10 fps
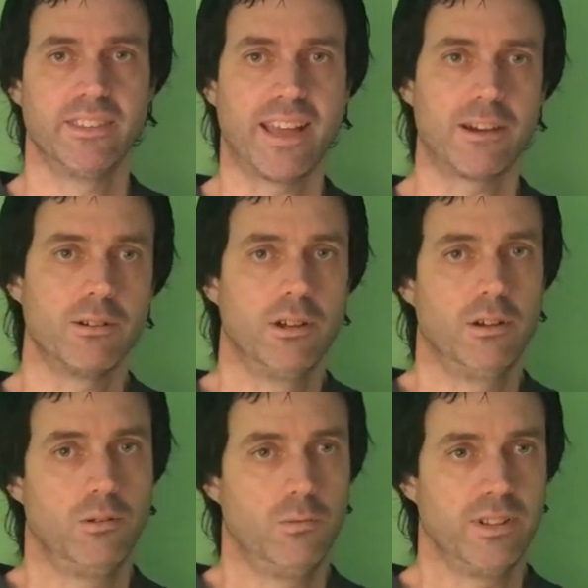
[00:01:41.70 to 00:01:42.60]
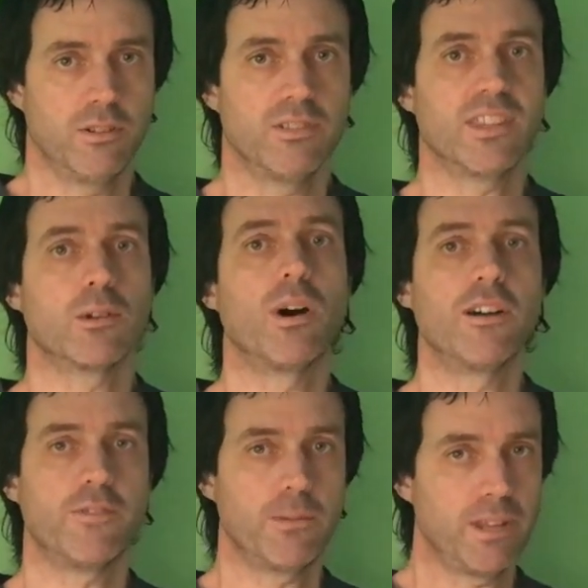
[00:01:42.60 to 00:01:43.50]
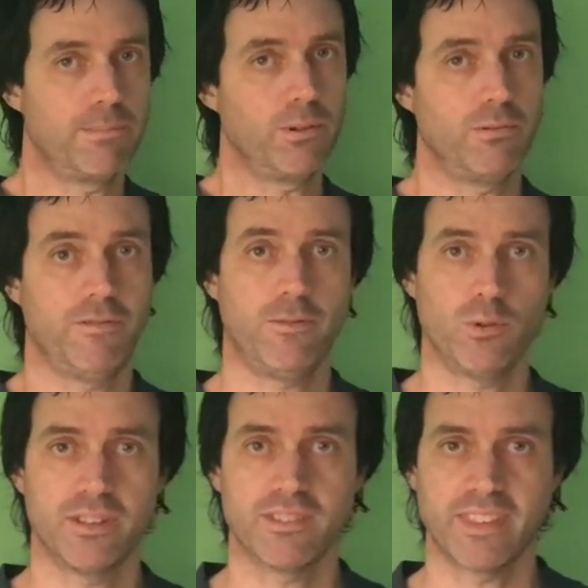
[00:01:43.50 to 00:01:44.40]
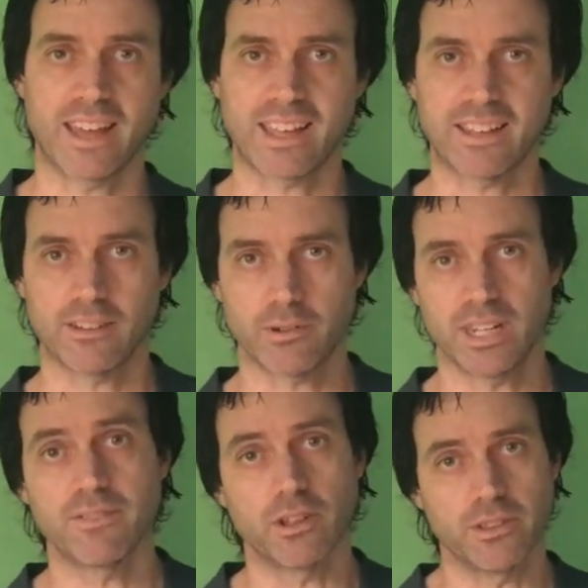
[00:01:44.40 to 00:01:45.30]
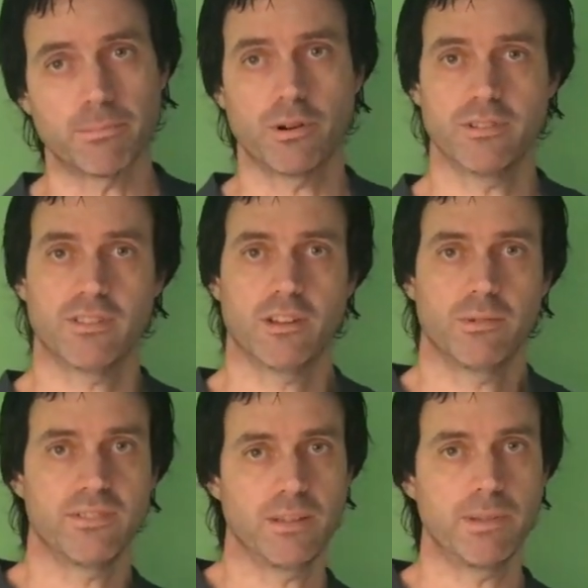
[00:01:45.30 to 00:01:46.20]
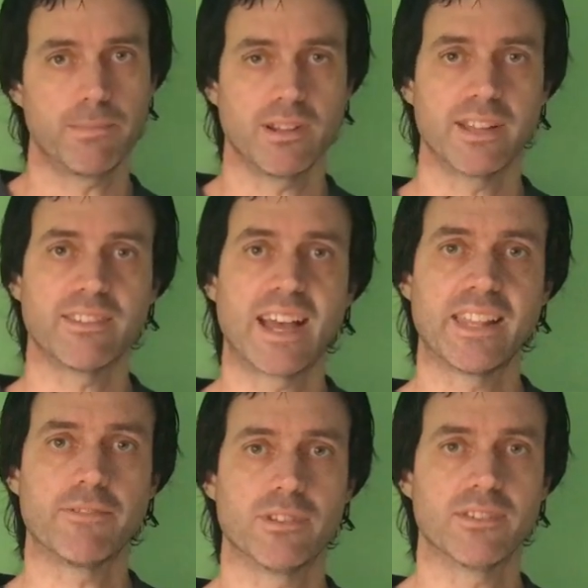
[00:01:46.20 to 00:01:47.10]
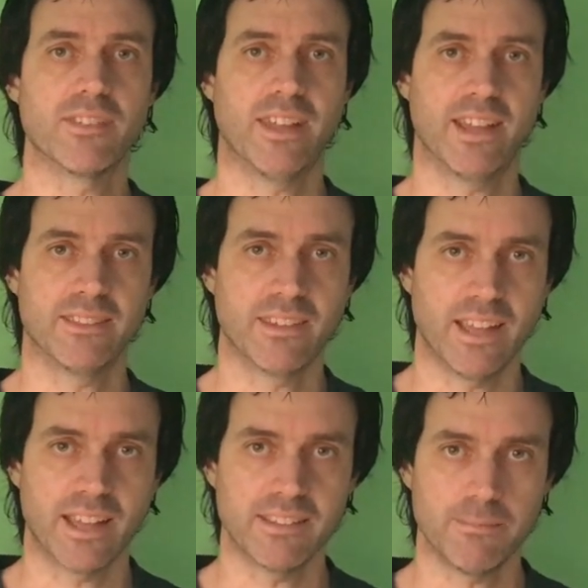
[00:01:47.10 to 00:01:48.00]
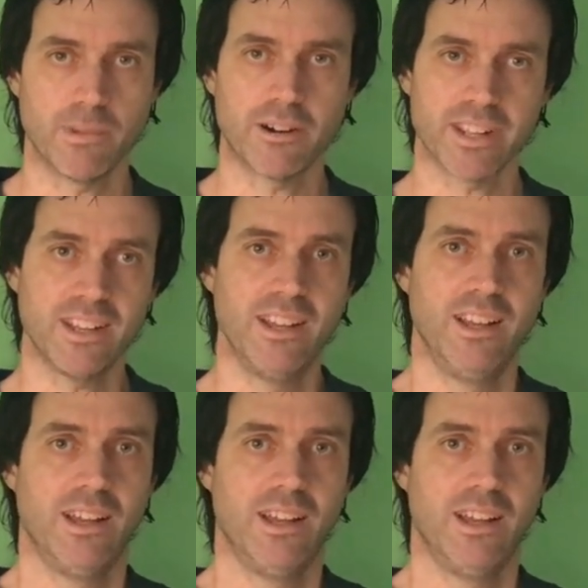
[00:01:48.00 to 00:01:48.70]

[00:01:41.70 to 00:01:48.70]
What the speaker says: Now, we do see quite a few people fall into that category. Even on the pro tour, we see people like Dan Evans and Andy Murray.